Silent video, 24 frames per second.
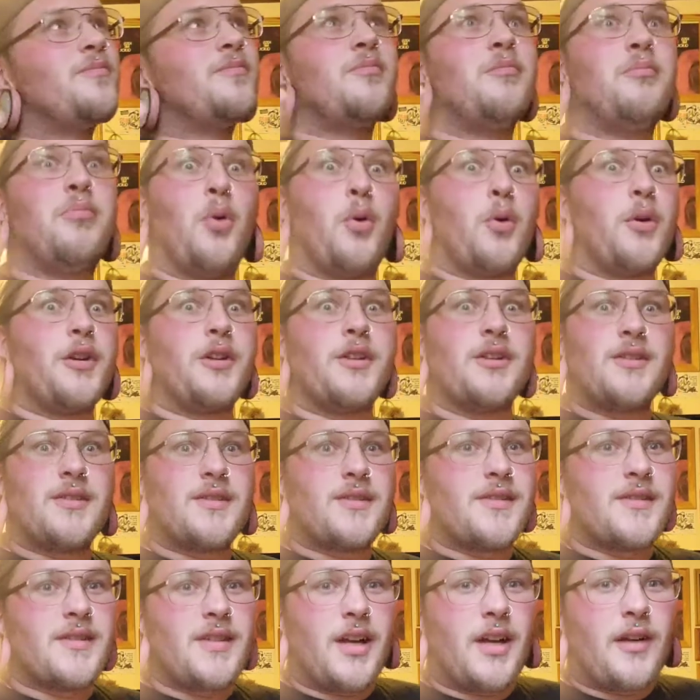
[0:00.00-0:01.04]
borders and
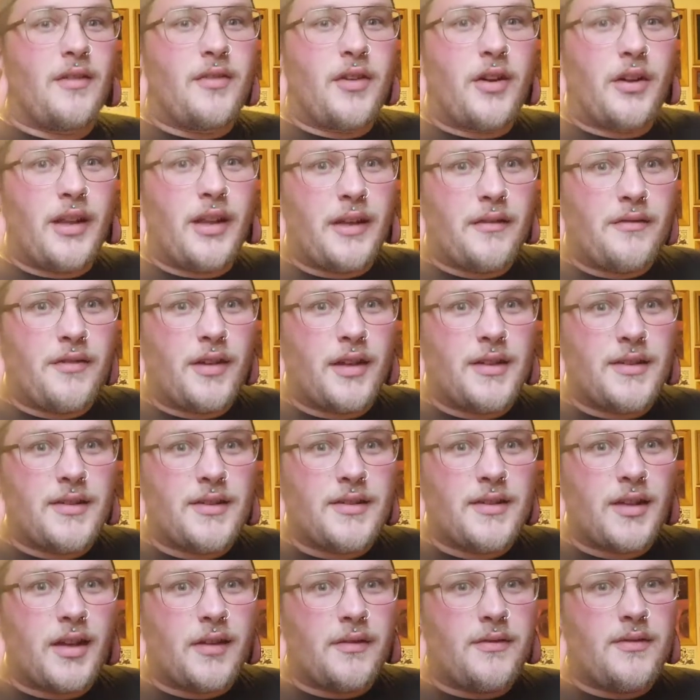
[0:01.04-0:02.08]
stuff, all that fun
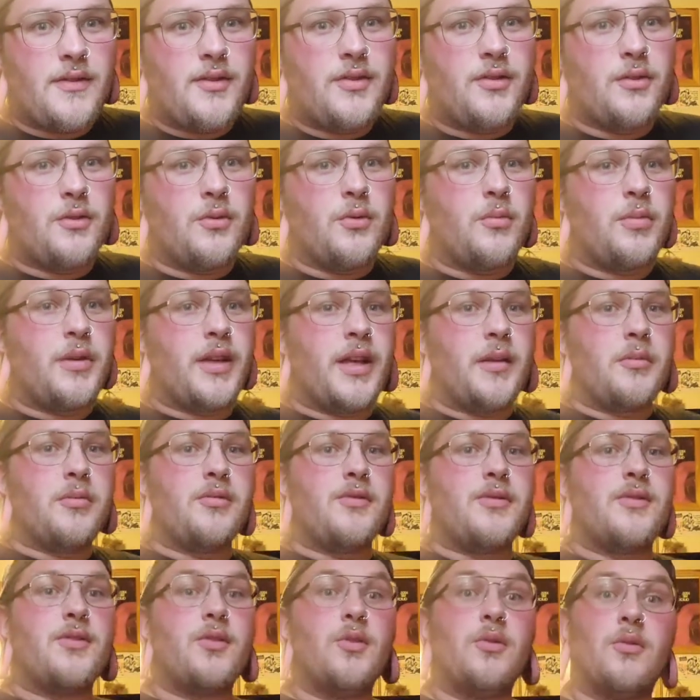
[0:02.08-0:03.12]
stuff to be able
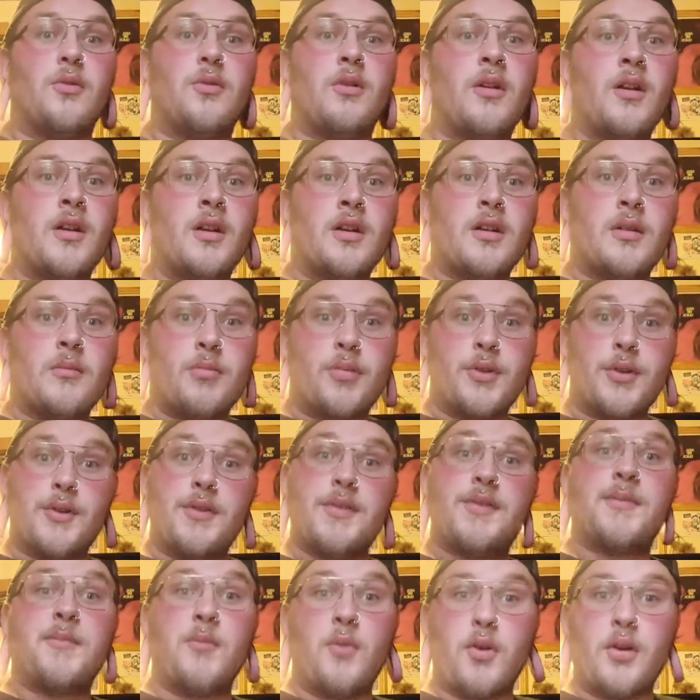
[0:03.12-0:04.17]
to
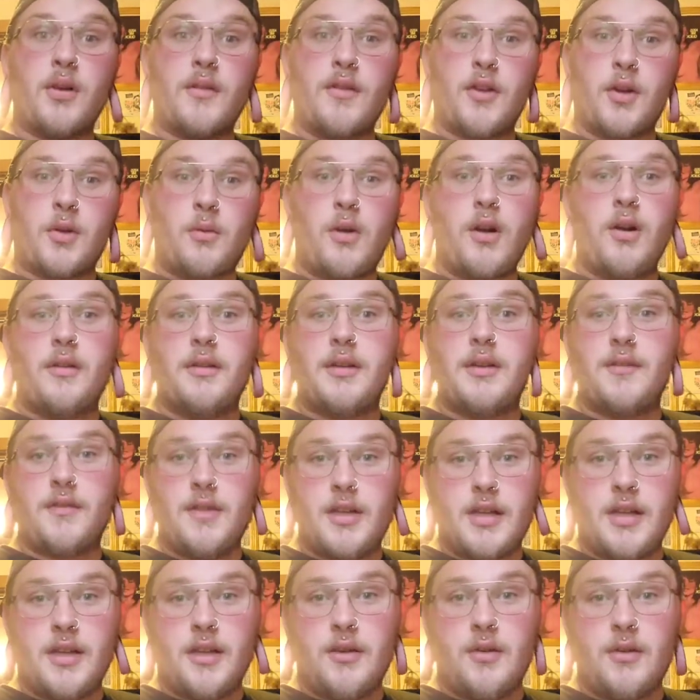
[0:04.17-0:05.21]
produce more of a quality
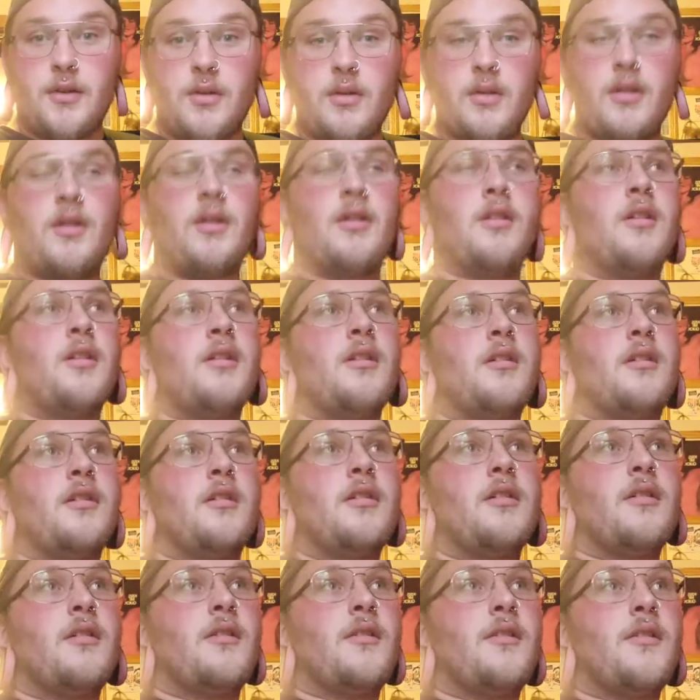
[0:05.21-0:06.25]
video
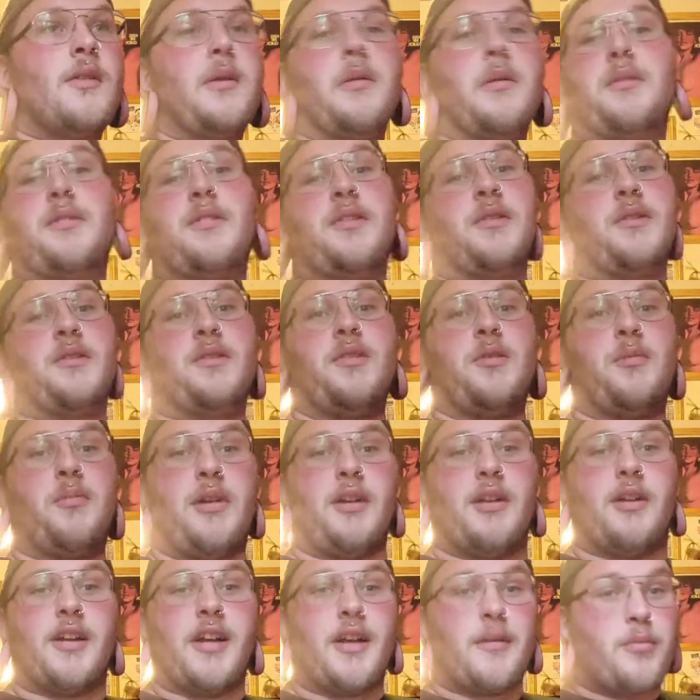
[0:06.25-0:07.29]
so my material's a little
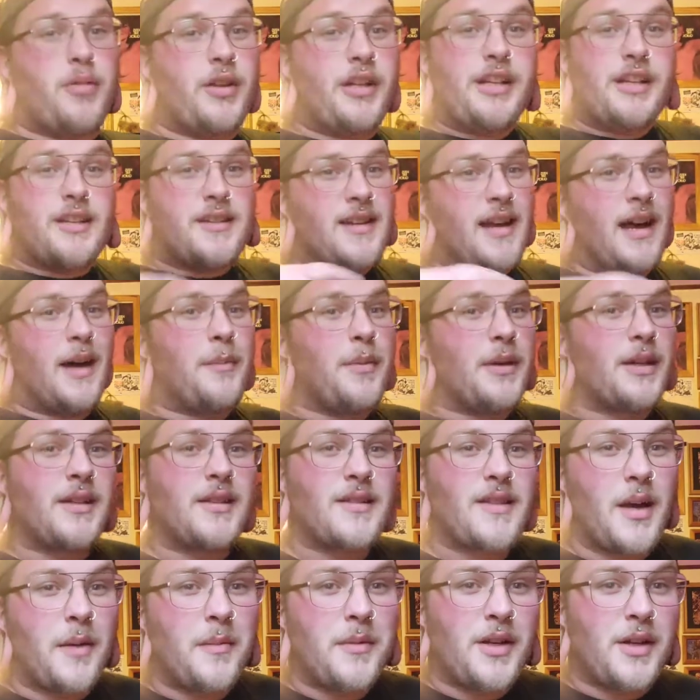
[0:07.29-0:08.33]
better. I have plenty of topics
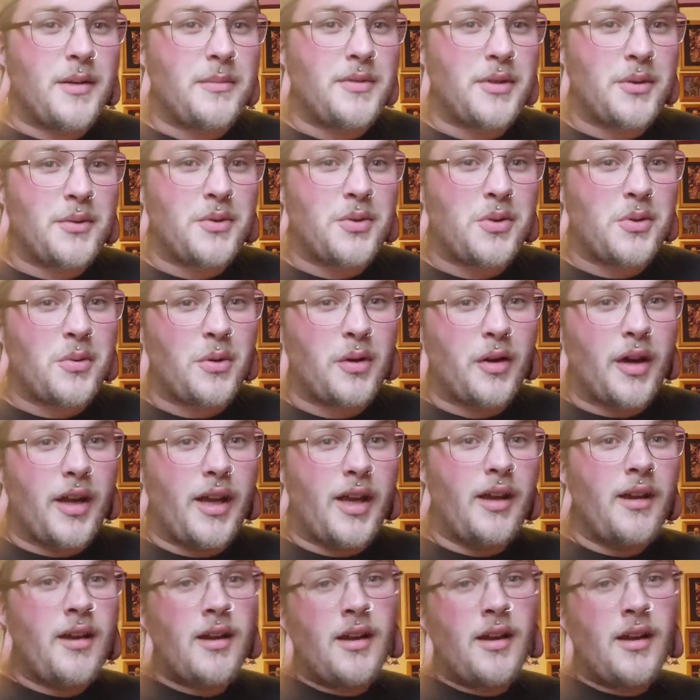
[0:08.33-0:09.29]
coming up, don't you worry.